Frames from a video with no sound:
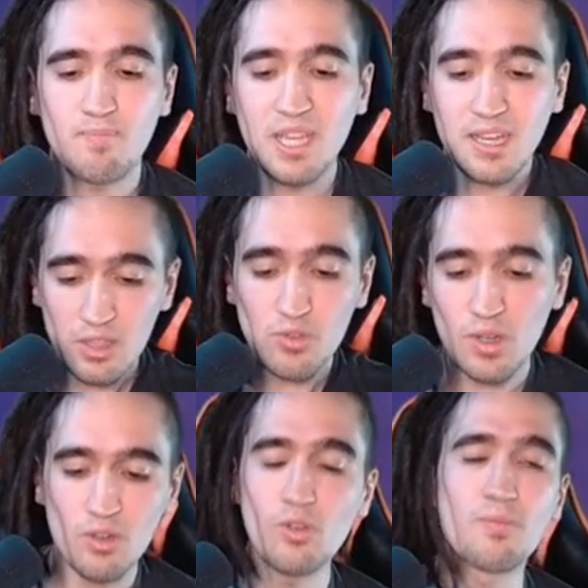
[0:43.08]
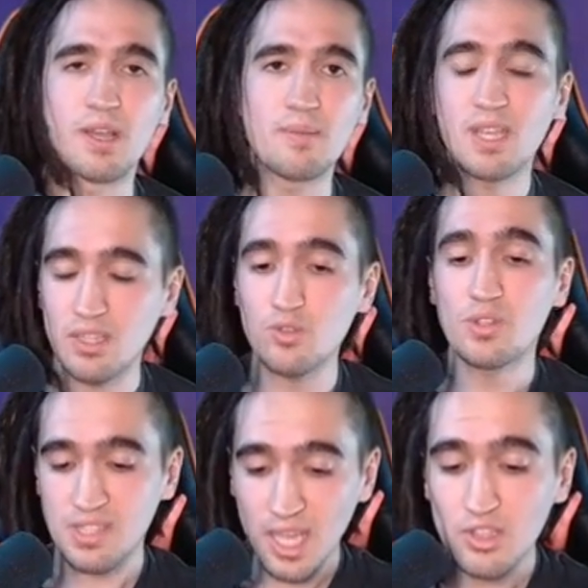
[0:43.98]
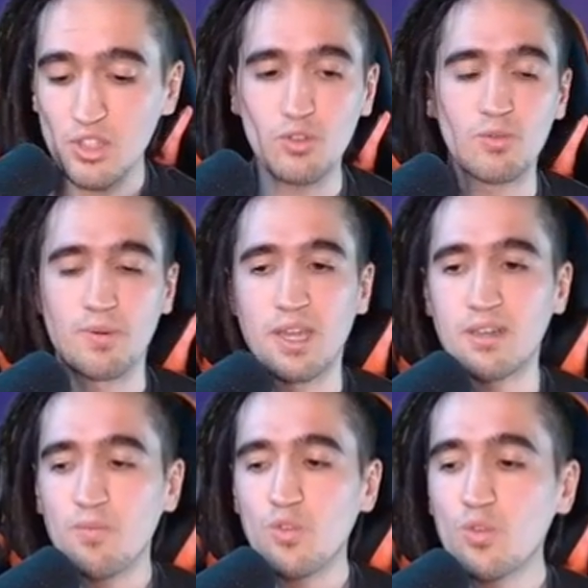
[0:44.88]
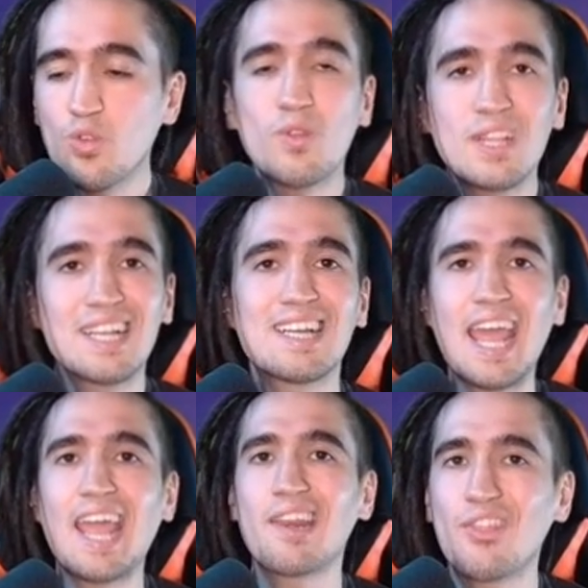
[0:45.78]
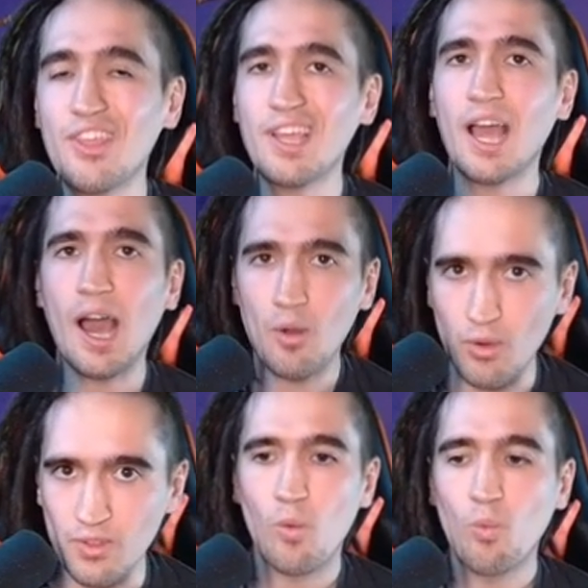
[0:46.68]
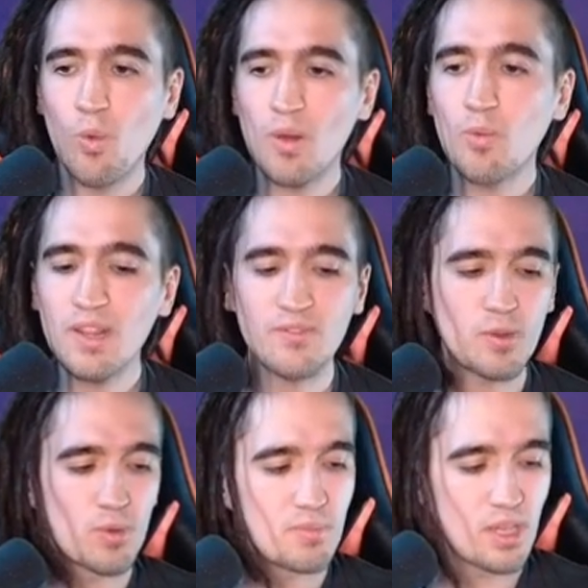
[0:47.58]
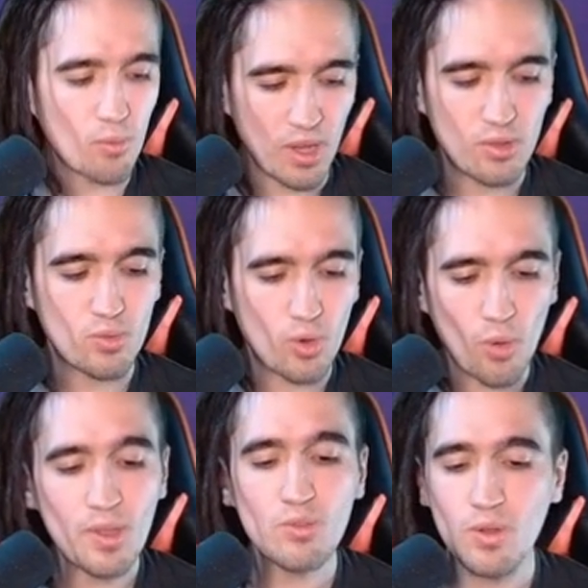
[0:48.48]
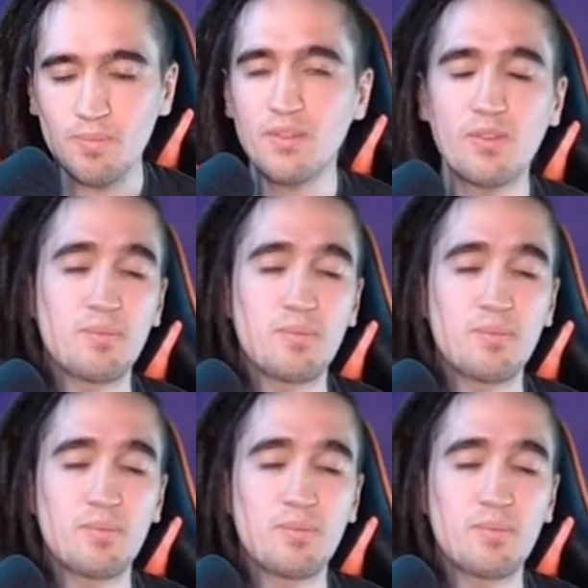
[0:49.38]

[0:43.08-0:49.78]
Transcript: because you're a new player, because you're such a new player, you don't learn anything out of it. Well, what if there would be a way to go into a PvP